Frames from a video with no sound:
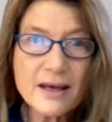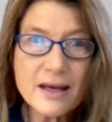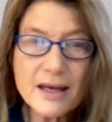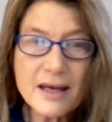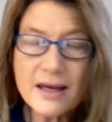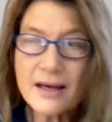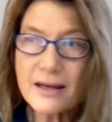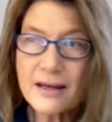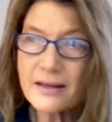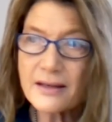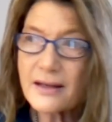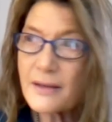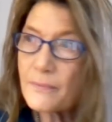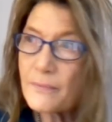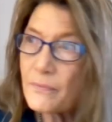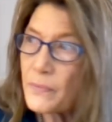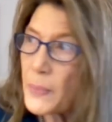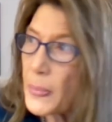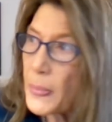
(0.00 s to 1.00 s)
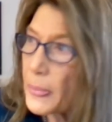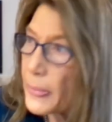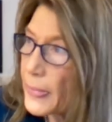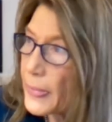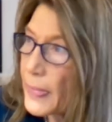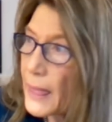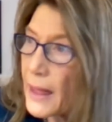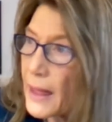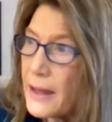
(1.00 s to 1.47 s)
and
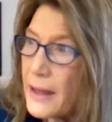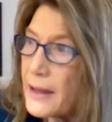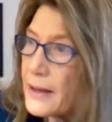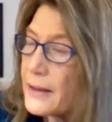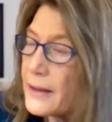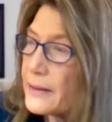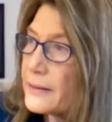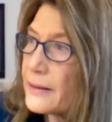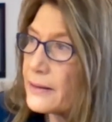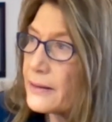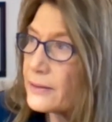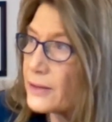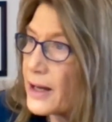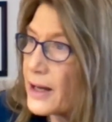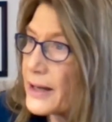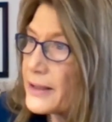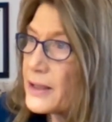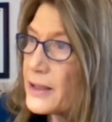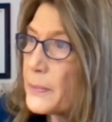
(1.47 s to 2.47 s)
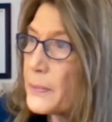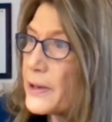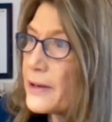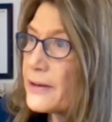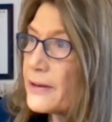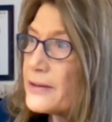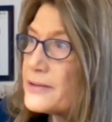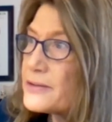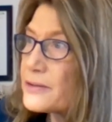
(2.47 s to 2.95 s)
and a lot of the
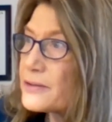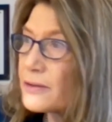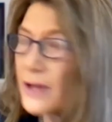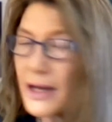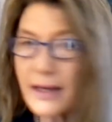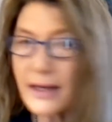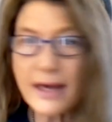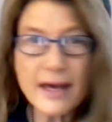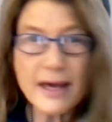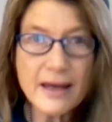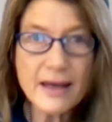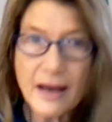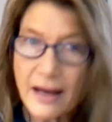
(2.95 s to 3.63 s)
parents are like, hey,